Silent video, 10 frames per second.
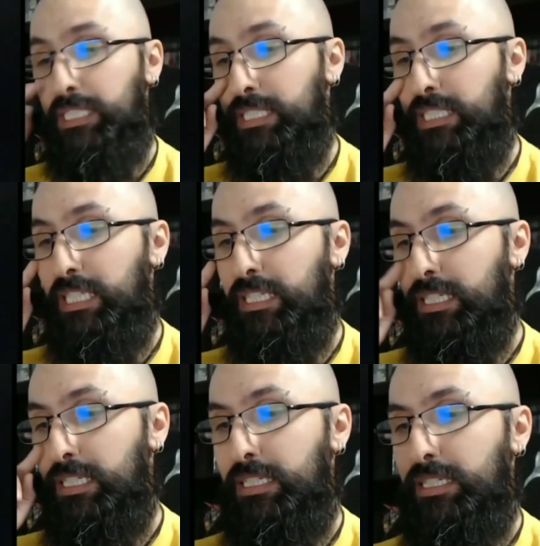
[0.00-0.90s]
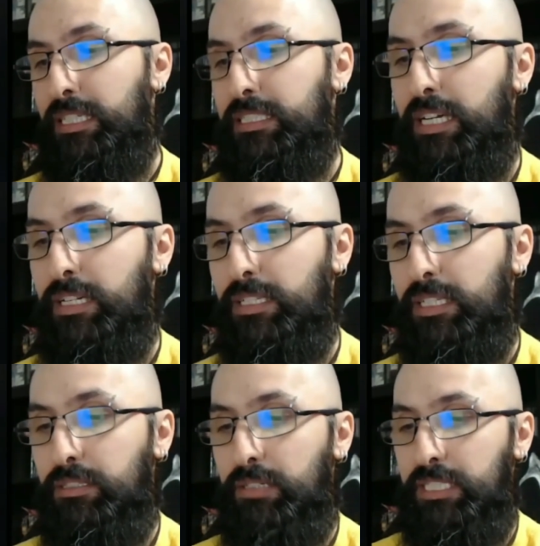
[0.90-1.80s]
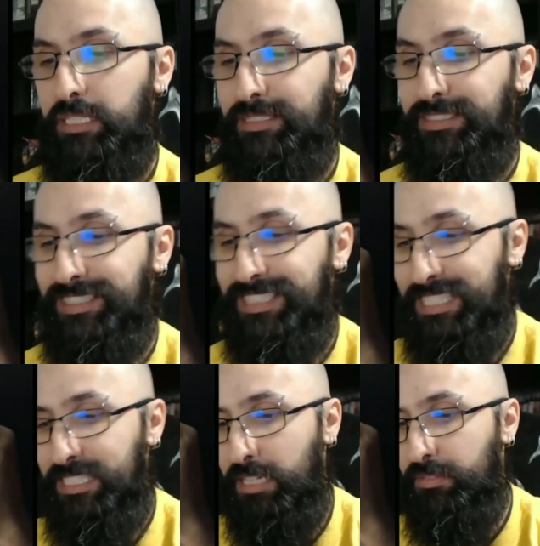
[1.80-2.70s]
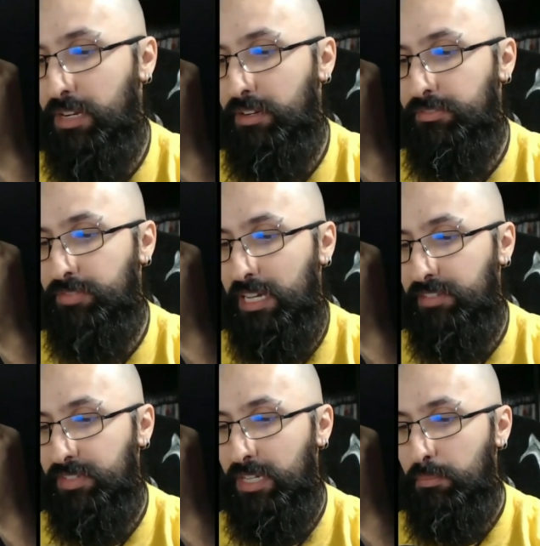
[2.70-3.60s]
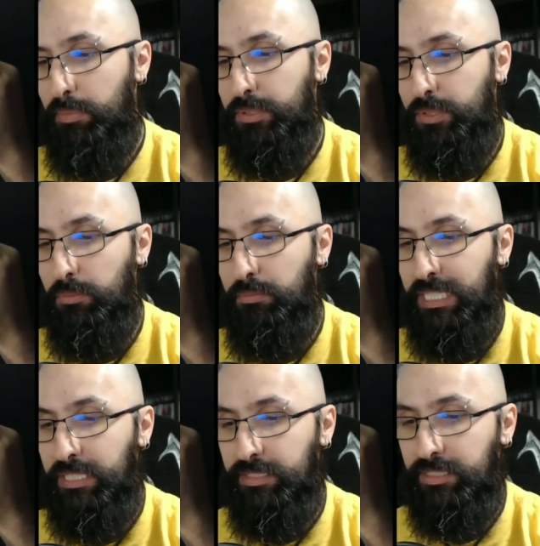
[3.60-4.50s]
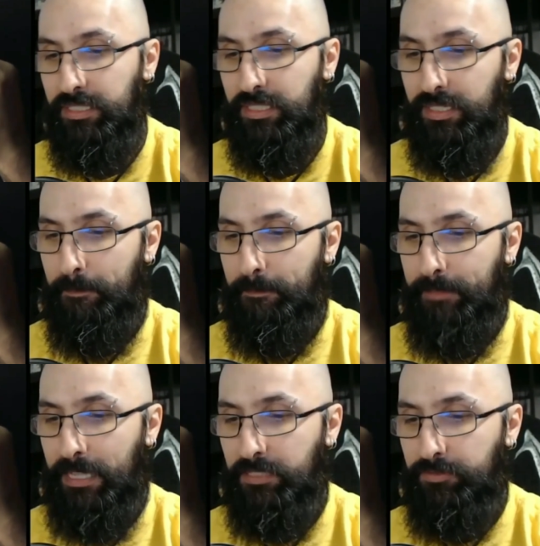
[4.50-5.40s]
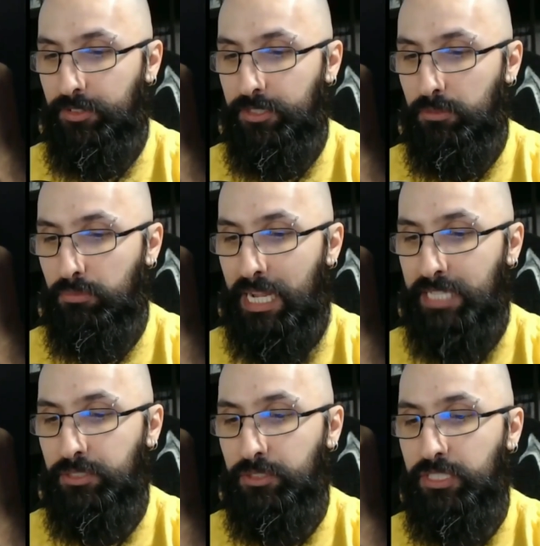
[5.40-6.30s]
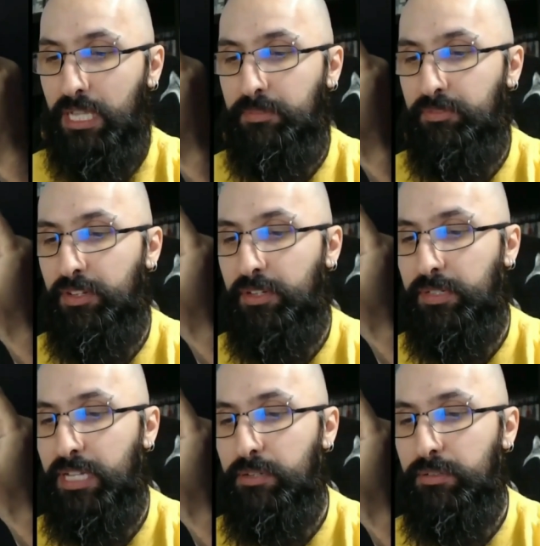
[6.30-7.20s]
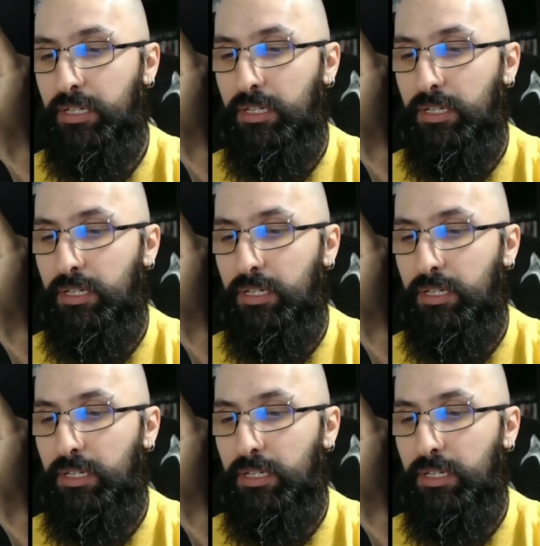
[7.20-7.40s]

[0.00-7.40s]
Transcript: distance here. That's crazy. 705.2 meters. That's the first rational step to figuring out